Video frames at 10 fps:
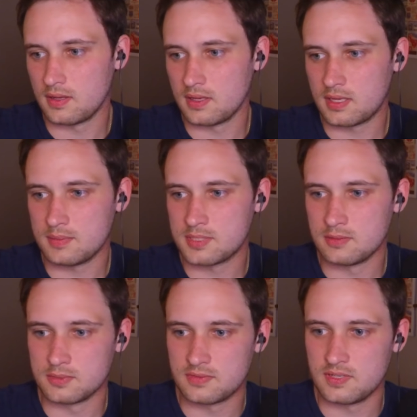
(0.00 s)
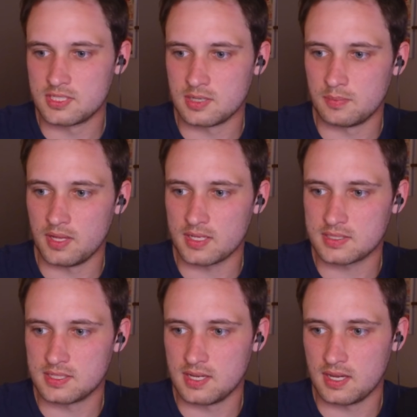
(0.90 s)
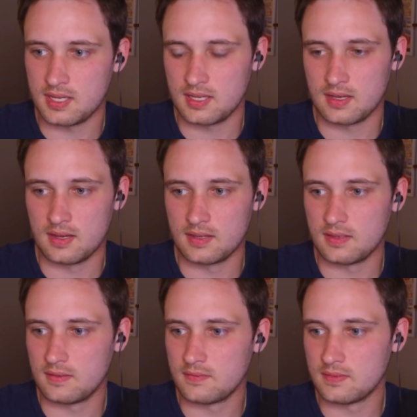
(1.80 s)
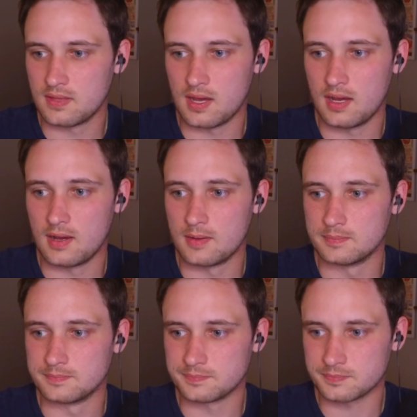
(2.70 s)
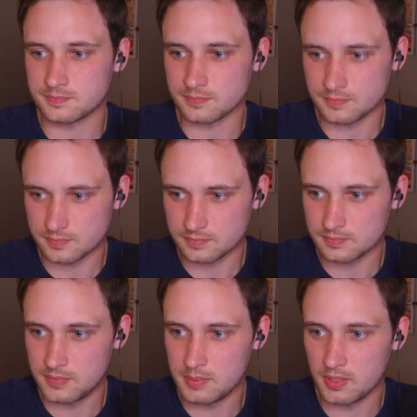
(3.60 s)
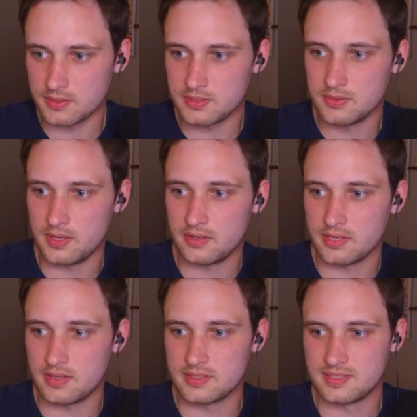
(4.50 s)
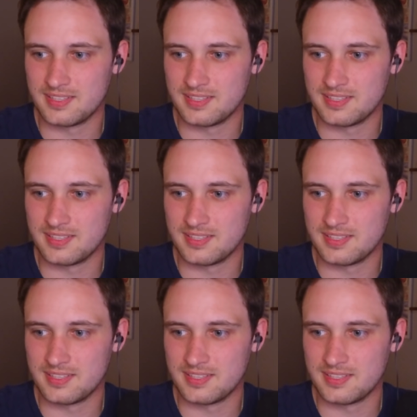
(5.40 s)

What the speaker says: Gibson was finishing blocks tonight. B-ball too. Hell yeah. This.